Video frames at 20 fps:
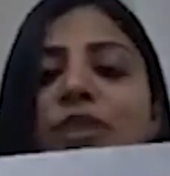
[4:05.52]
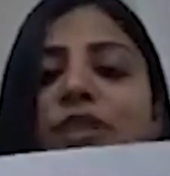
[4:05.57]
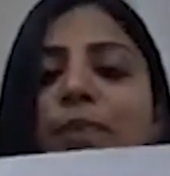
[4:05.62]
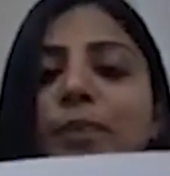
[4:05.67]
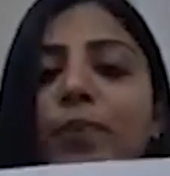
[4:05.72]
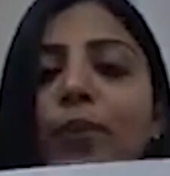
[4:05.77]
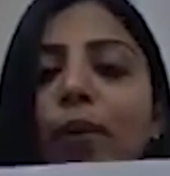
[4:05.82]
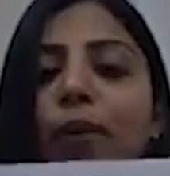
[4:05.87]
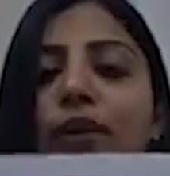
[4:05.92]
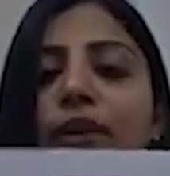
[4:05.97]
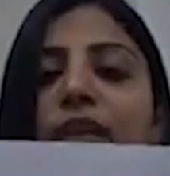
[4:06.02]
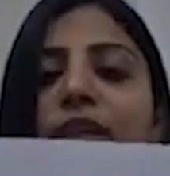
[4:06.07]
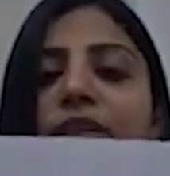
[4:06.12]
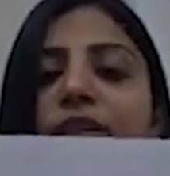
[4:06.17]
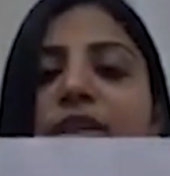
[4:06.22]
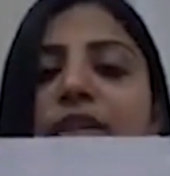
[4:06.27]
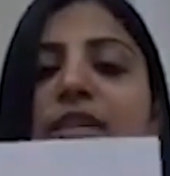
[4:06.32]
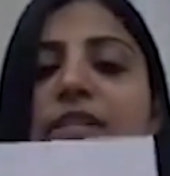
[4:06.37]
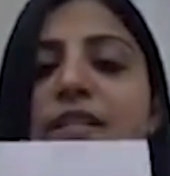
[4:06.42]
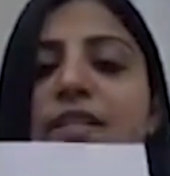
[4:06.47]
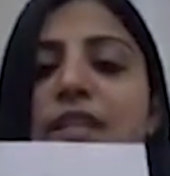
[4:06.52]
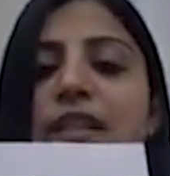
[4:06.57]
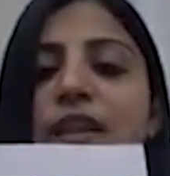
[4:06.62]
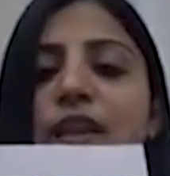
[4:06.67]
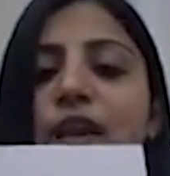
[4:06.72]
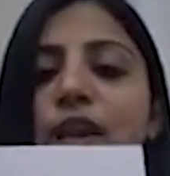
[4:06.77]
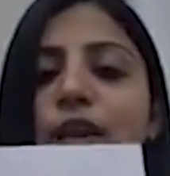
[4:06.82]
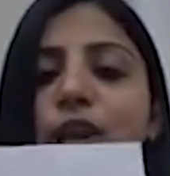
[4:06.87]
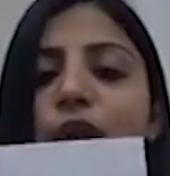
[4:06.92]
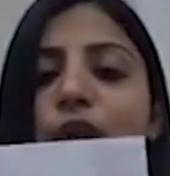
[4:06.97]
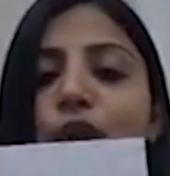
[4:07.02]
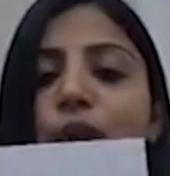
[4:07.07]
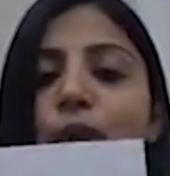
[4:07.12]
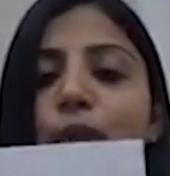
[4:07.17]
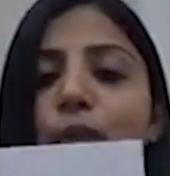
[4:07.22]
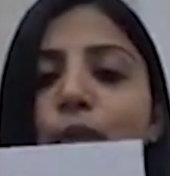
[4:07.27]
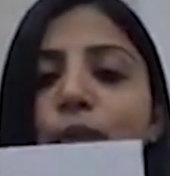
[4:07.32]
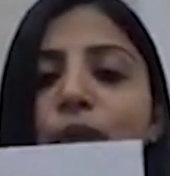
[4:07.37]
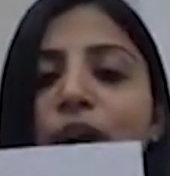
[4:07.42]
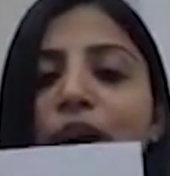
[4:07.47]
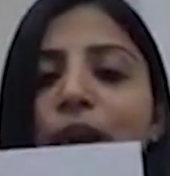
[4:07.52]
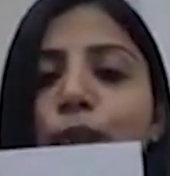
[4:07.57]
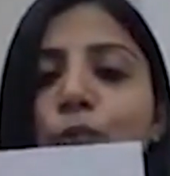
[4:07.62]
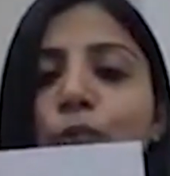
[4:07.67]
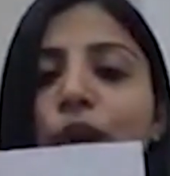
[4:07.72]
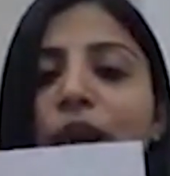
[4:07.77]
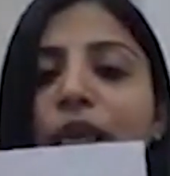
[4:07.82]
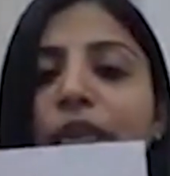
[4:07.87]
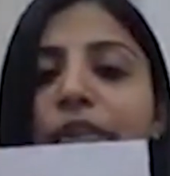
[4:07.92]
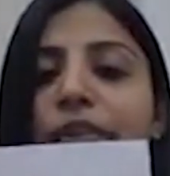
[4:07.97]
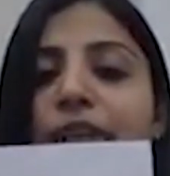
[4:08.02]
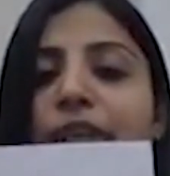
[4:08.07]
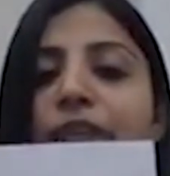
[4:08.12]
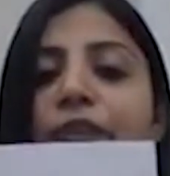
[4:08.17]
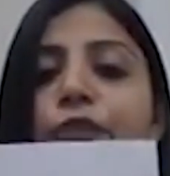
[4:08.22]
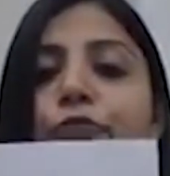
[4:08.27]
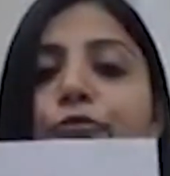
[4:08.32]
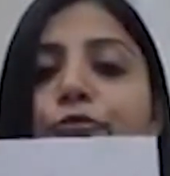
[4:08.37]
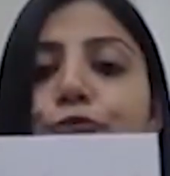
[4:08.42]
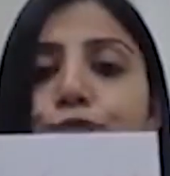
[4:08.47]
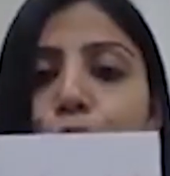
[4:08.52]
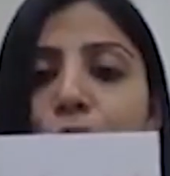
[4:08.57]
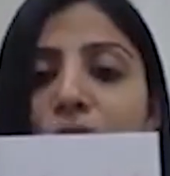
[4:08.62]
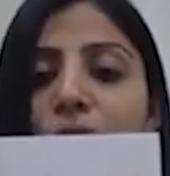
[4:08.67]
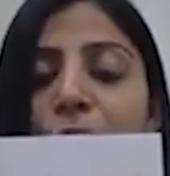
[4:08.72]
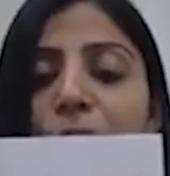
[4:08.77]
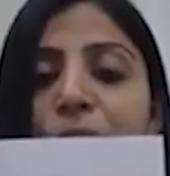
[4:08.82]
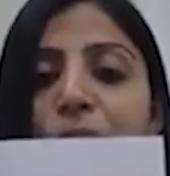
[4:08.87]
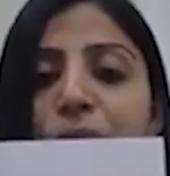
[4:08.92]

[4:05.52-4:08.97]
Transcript: important is low carbohydrate food.